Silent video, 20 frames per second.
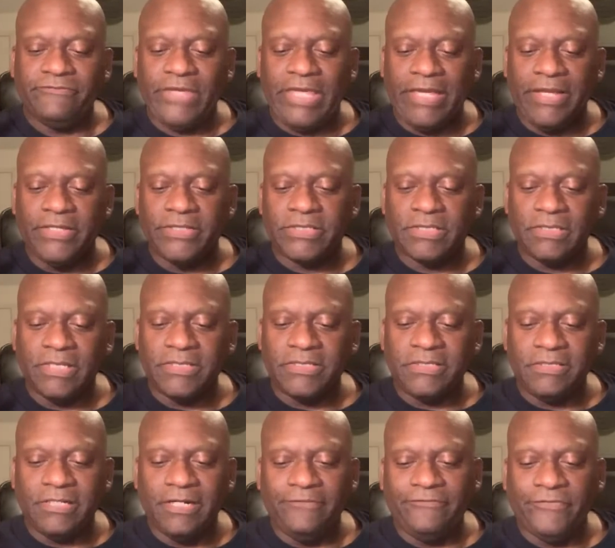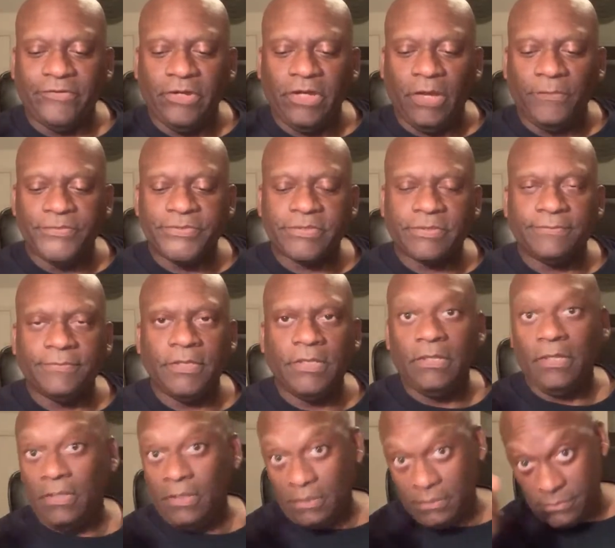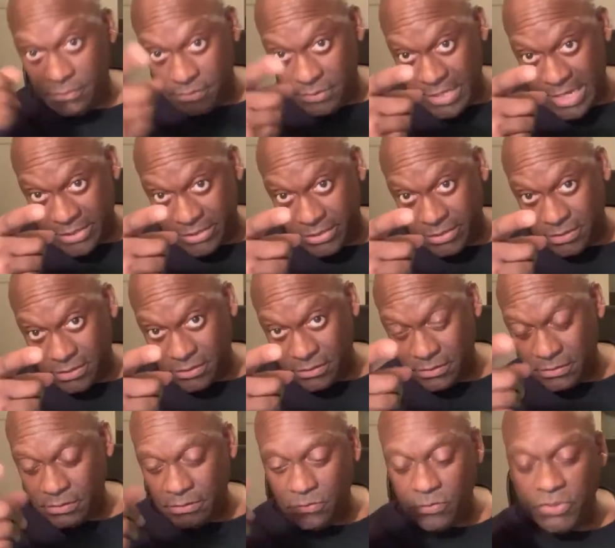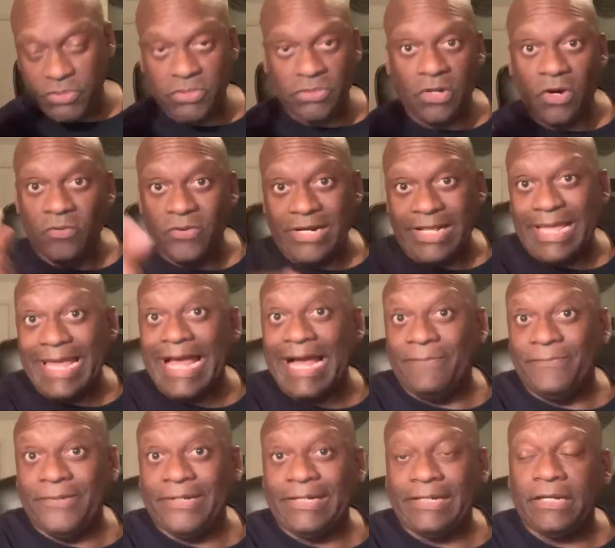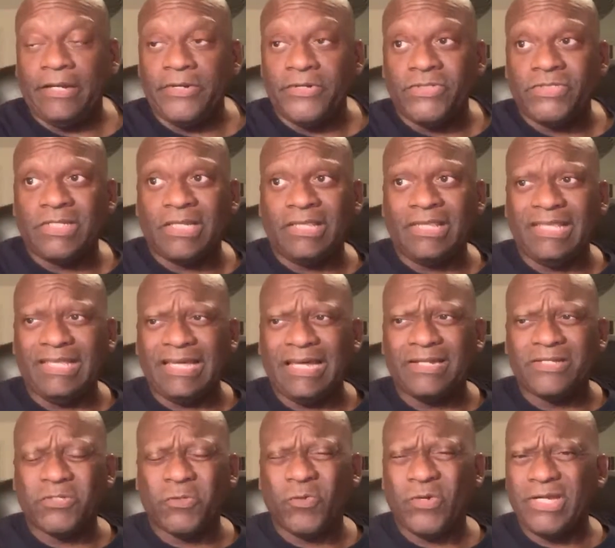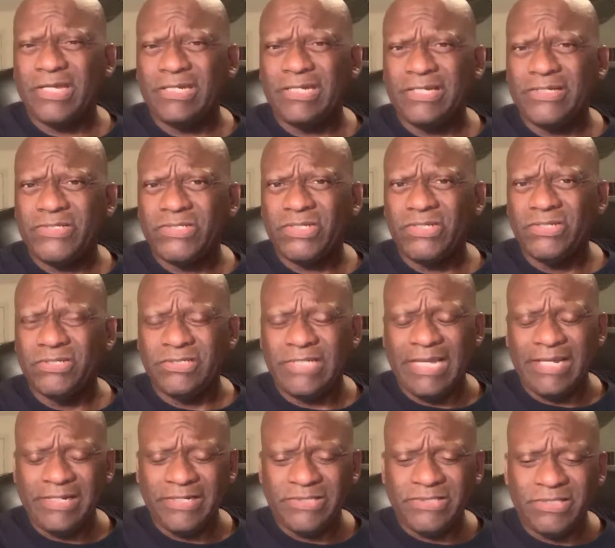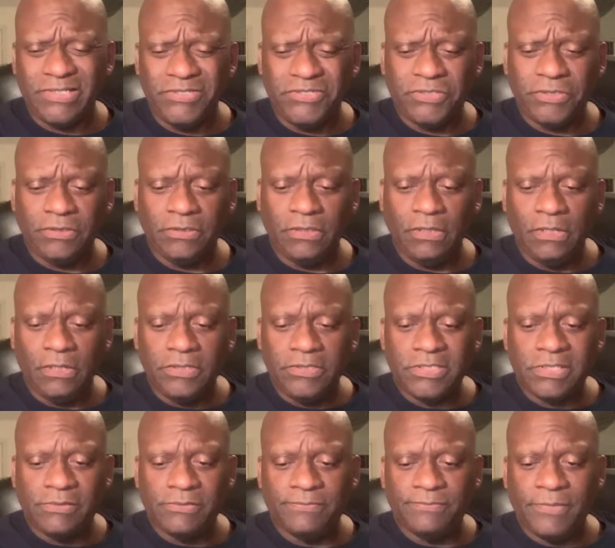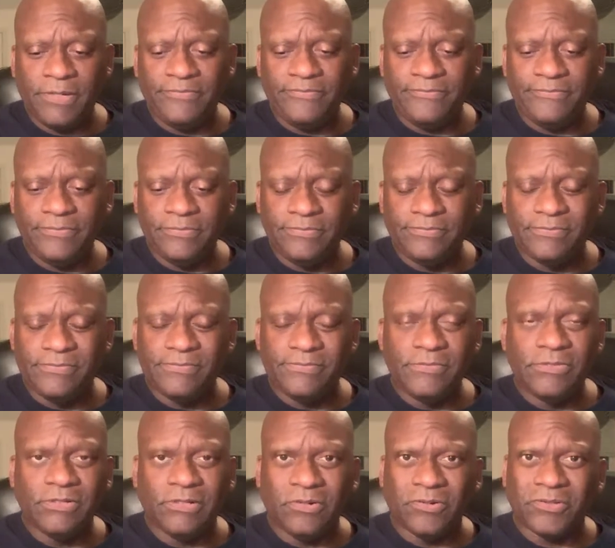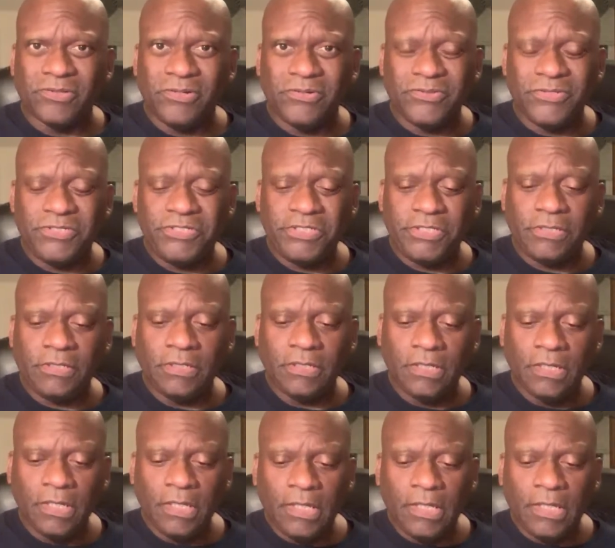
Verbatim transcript: Vegas unless the NFL helps them. Yes, which is already happening. I understand they got a credit extent, debt extension some uh, earlier this year.